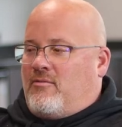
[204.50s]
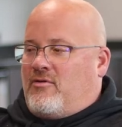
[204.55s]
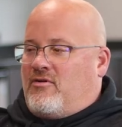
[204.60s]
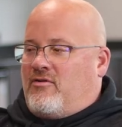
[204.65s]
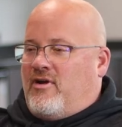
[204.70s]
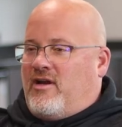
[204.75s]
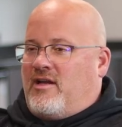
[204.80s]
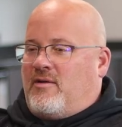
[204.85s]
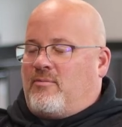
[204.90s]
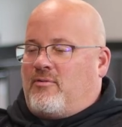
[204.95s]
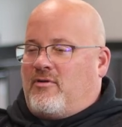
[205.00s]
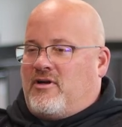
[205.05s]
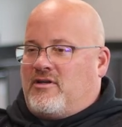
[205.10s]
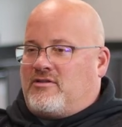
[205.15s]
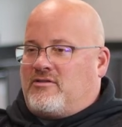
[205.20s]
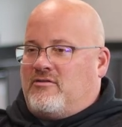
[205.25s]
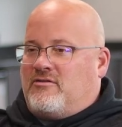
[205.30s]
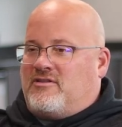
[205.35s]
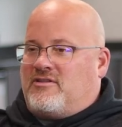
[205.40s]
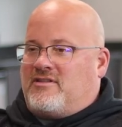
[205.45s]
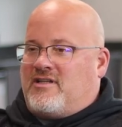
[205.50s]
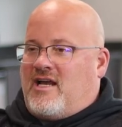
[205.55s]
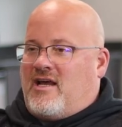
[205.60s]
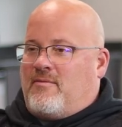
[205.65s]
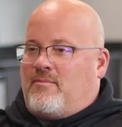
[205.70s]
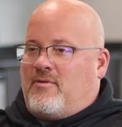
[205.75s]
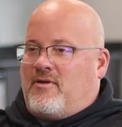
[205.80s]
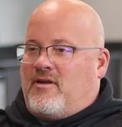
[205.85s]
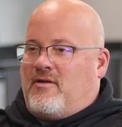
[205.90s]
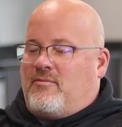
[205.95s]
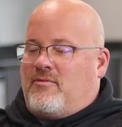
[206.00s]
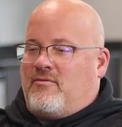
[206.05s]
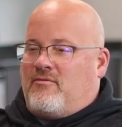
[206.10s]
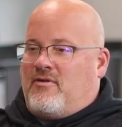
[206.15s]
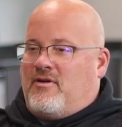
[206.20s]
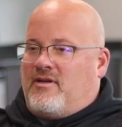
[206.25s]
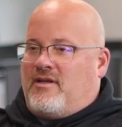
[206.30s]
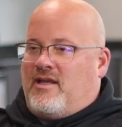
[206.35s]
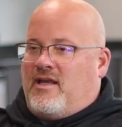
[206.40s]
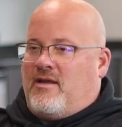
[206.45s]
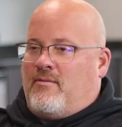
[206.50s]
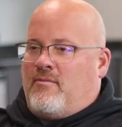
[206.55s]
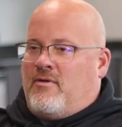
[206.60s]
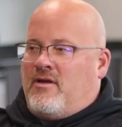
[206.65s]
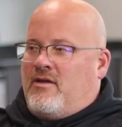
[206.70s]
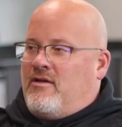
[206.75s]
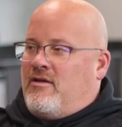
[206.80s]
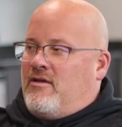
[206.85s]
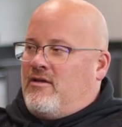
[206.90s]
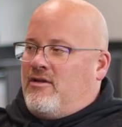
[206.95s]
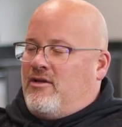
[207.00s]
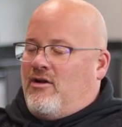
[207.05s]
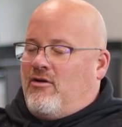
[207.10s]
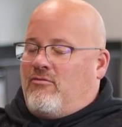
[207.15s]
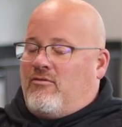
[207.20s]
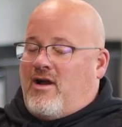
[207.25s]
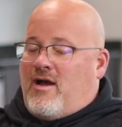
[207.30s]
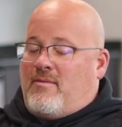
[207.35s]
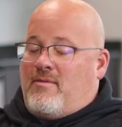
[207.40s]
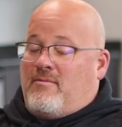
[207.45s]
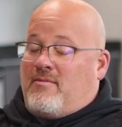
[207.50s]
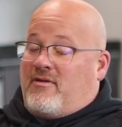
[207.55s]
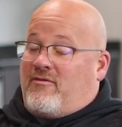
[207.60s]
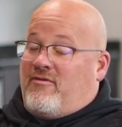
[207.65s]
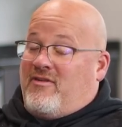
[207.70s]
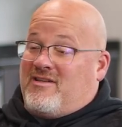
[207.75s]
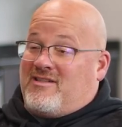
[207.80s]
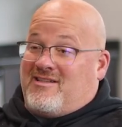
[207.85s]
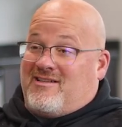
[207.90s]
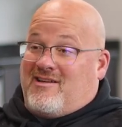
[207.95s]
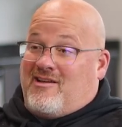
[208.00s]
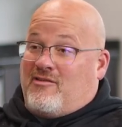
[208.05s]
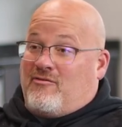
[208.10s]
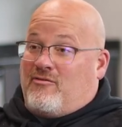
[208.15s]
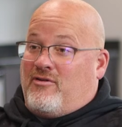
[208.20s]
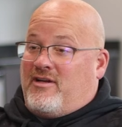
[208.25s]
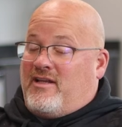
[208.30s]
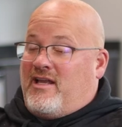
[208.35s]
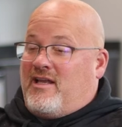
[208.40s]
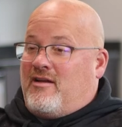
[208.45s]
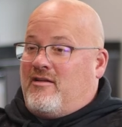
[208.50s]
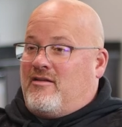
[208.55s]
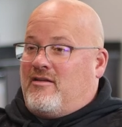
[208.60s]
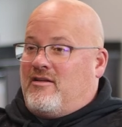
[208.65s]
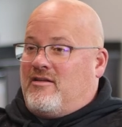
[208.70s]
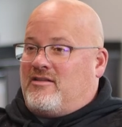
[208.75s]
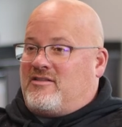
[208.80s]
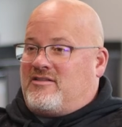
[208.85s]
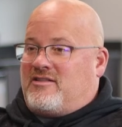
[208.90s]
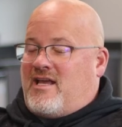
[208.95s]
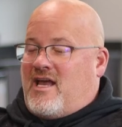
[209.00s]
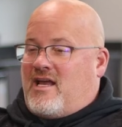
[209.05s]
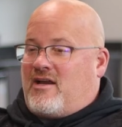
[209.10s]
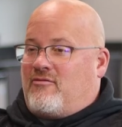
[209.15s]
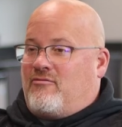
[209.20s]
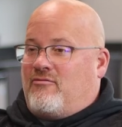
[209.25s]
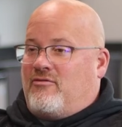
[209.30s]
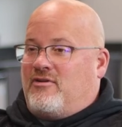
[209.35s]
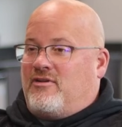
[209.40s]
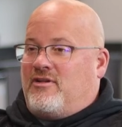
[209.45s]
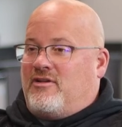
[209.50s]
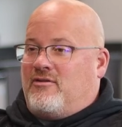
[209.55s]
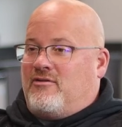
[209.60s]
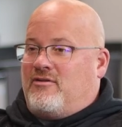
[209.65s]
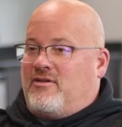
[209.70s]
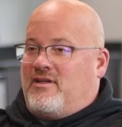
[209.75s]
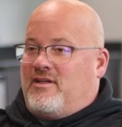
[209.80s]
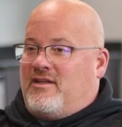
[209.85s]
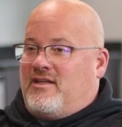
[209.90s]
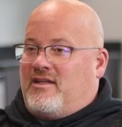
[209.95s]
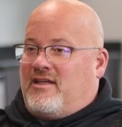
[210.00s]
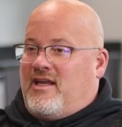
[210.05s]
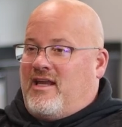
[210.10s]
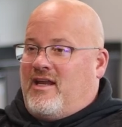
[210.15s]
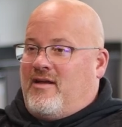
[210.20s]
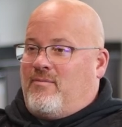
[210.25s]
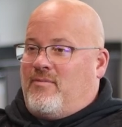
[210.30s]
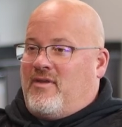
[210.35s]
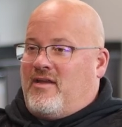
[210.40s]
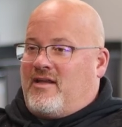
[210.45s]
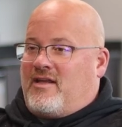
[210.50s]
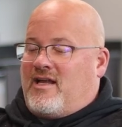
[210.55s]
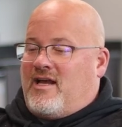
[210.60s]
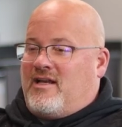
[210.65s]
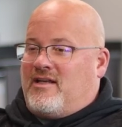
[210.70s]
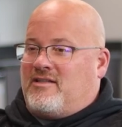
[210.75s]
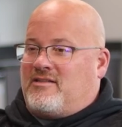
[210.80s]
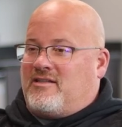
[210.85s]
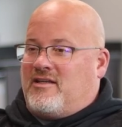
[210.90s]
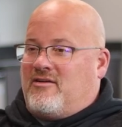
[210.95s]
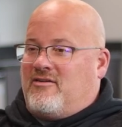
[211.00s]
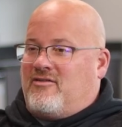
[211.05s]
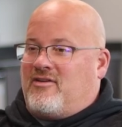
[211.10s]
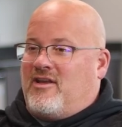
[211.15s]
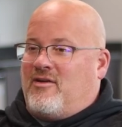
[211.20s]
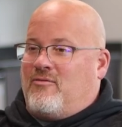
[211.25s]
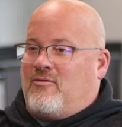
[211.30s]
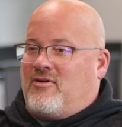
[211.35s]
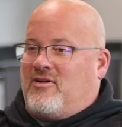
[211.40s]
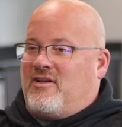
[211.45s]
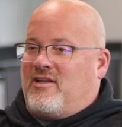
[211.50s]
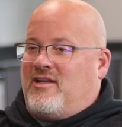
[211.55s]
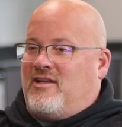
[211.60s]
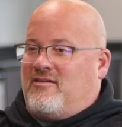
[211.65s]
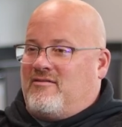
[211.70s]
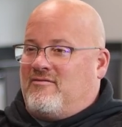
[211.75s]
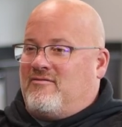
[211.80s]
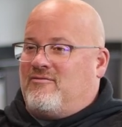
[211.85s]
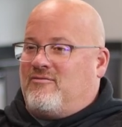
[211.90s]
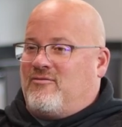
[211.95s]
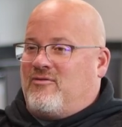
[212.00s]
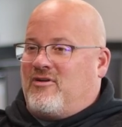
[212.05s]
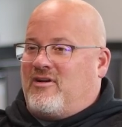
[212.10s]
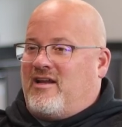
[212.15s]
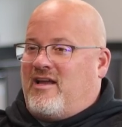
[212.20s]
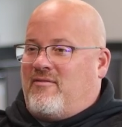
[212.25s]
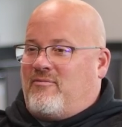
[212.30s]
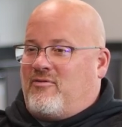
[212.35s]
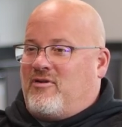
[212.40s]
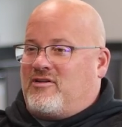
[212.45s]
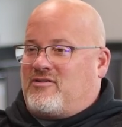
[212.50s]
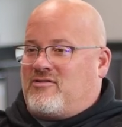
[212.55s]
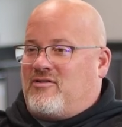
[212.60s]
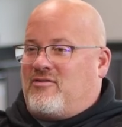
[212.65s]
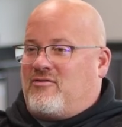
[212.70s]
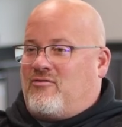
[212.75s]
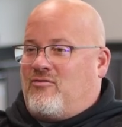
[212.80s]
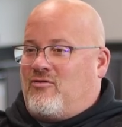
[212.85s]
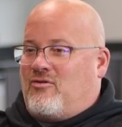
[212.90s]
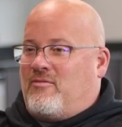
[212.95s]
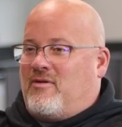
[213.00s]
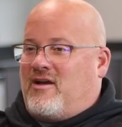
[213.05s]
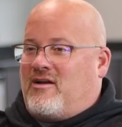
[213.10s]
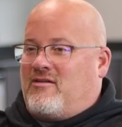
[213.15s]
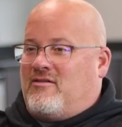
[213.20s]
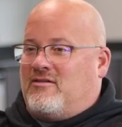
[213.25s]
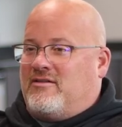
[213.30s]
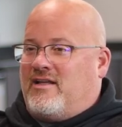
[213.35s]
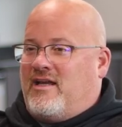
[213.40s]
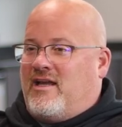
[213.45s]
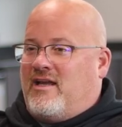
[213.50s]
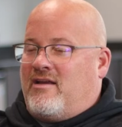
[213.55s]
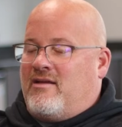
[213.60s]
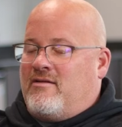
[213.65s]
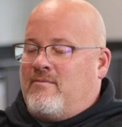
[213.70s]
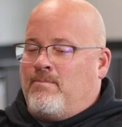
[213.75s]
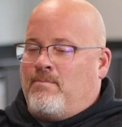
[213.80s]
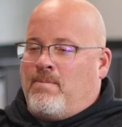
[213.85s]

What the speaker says: creating pressure and stopping up the run game. Robbie McPhee's another one. He had a sack really early in the game that kind of said, okay, we're going to have pressure on the quarterback all day.